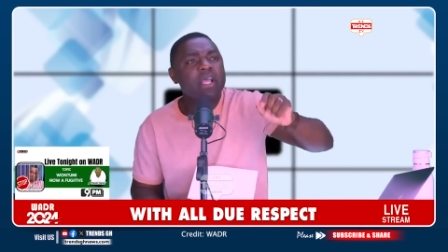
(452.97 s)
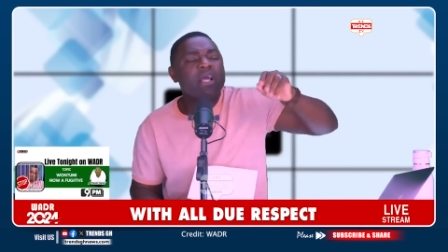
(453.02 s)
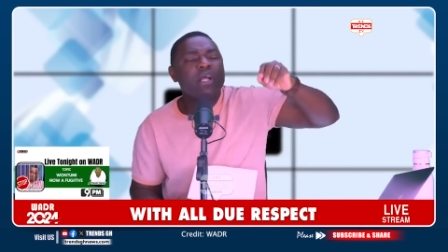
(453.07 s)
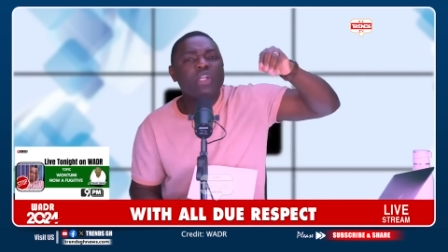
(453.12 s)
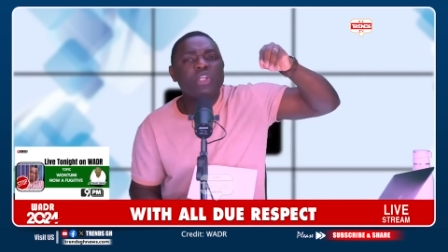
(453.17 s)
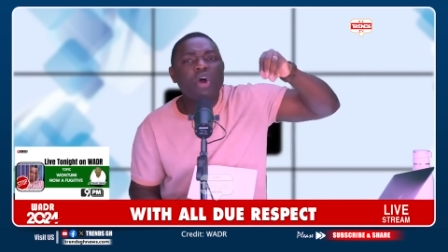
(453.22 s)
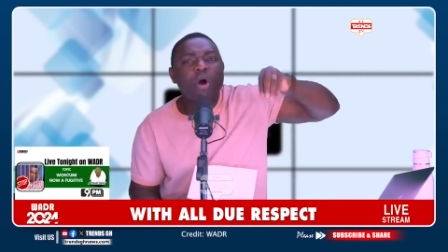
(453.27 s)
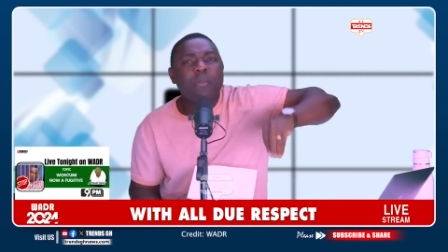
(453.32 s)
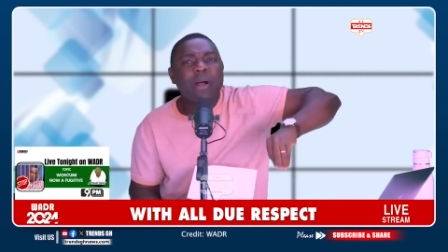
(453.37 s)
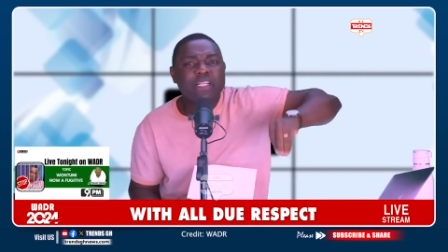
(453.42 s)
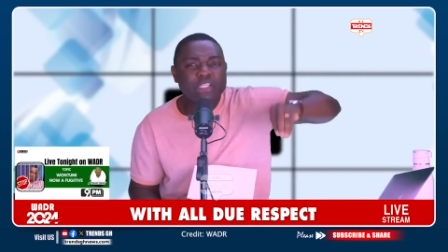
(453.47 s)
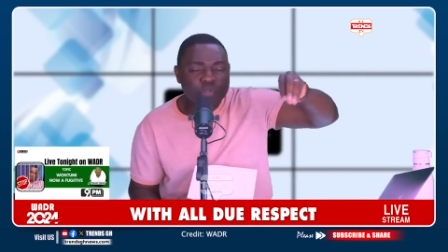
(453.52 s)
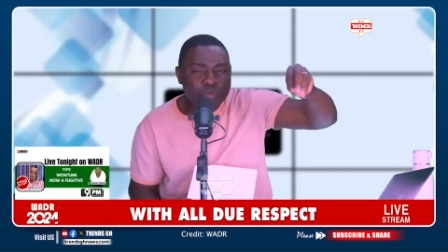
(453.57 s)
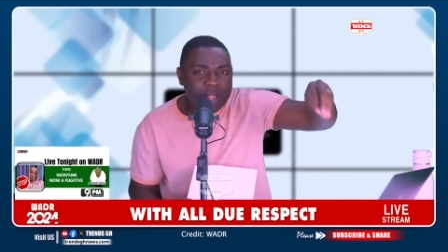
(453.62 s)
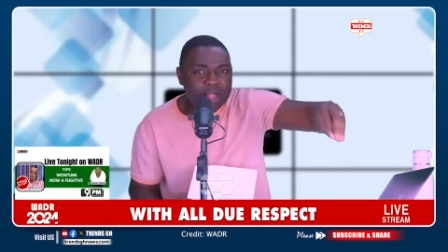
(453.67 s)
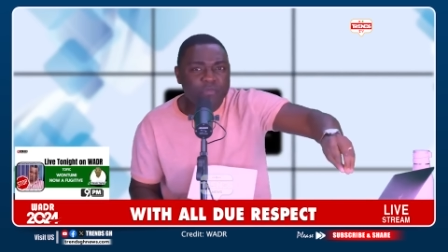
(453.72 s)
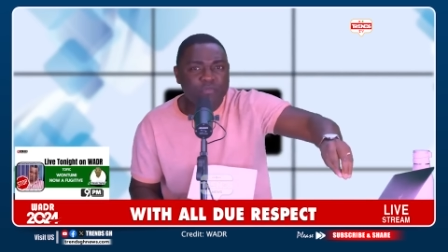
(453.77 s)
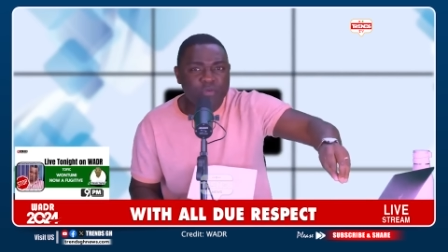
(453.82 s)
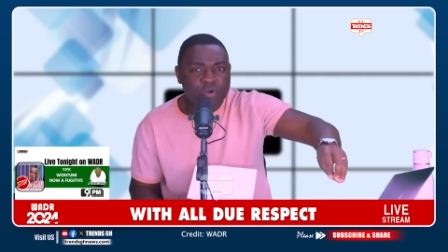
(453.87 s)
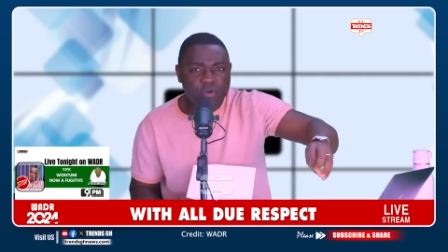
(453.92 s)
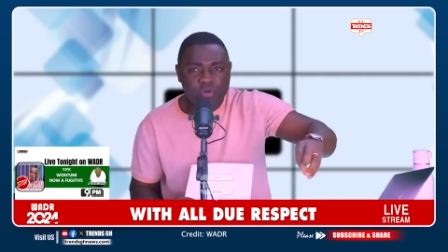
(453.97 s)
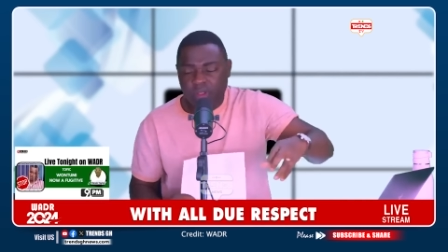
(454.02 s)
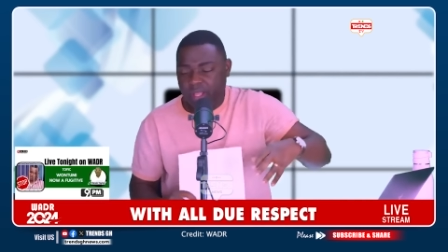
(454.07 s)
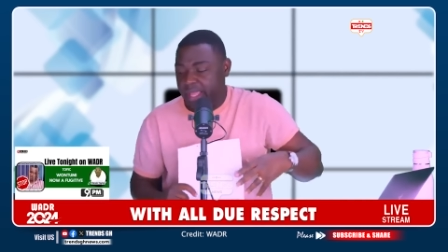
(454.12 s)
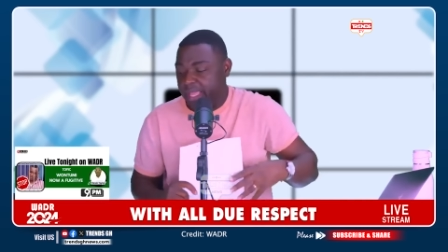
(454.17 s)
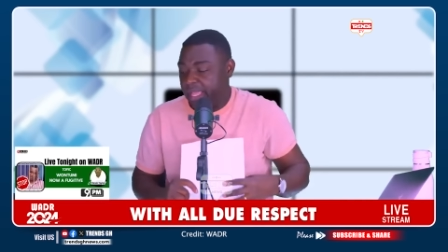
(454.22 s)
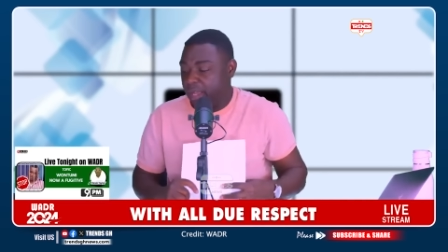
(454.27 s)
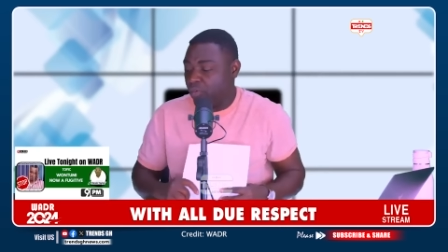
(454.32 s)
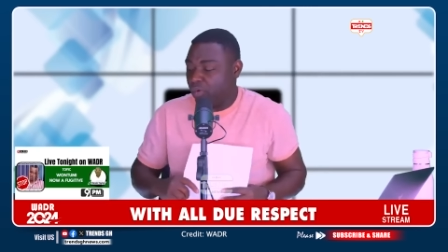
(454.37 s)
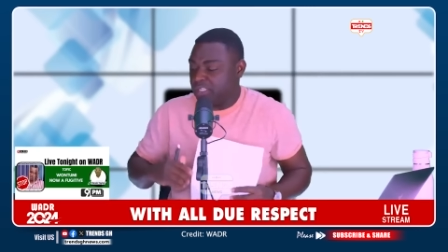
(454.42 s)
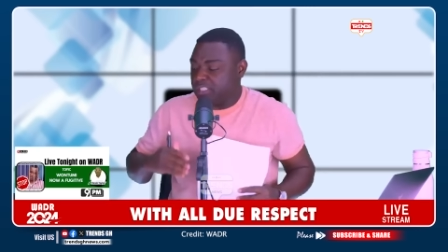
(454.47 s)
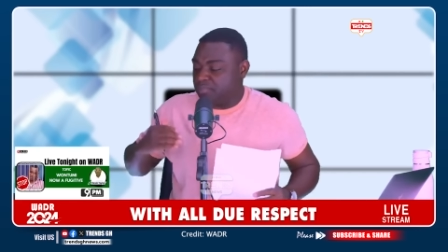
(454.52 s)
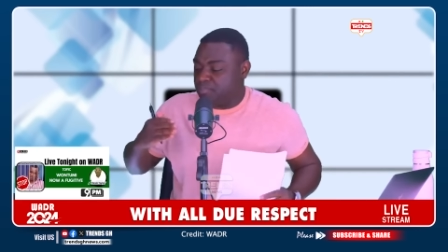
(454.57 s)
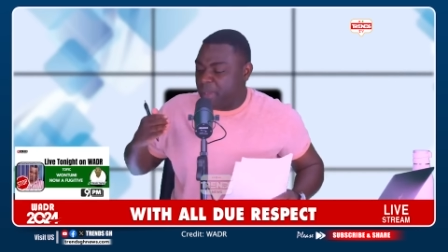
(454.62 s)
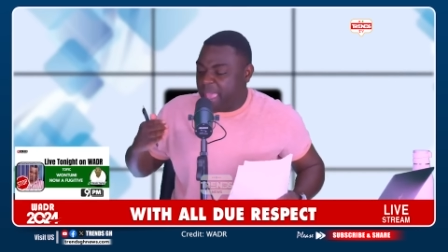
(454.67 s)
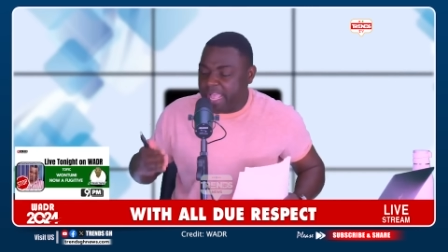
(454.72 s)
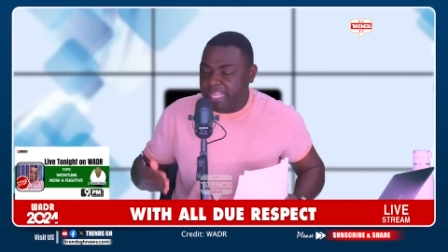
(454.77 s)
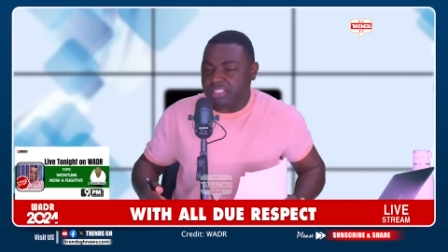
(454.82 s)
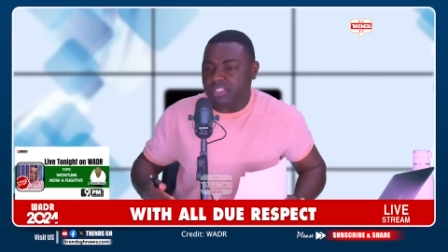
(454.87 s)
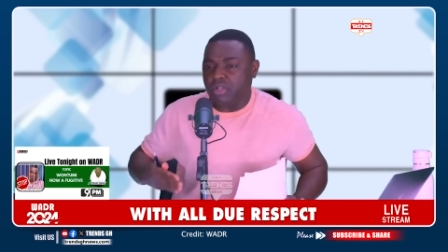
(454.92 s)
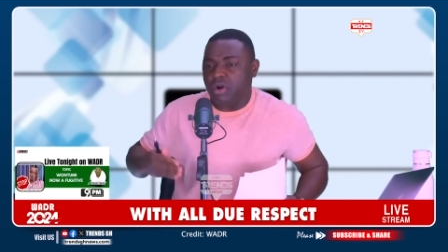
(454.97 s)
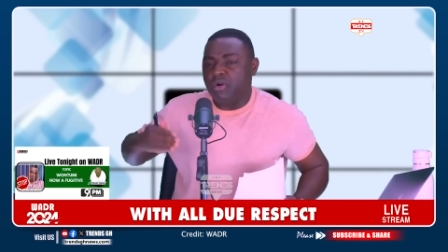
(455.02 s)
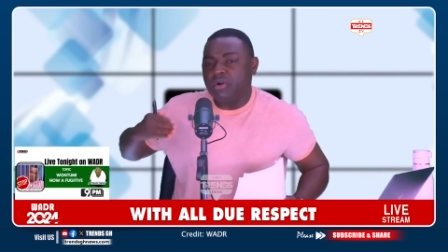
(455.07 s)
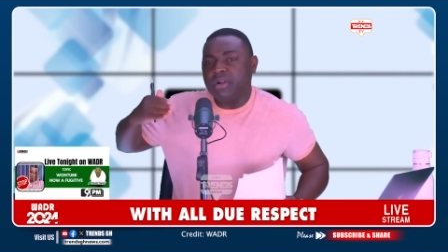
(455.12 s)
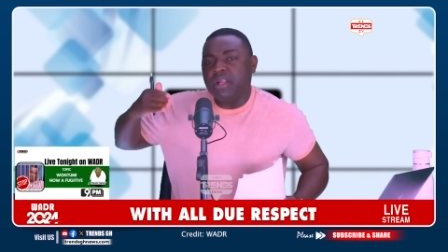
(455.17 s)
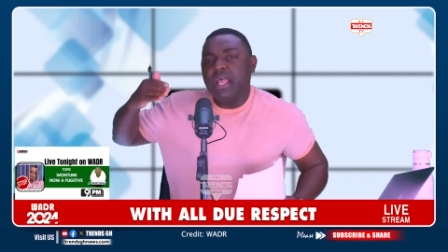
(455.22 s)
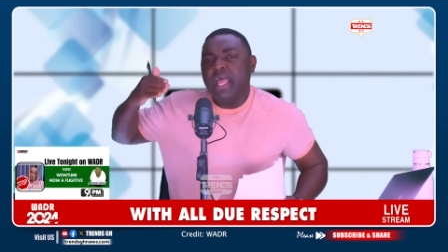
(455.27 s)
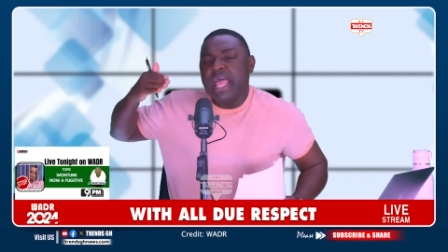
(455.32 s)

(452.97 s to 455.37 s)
Number 12, you know, it was based on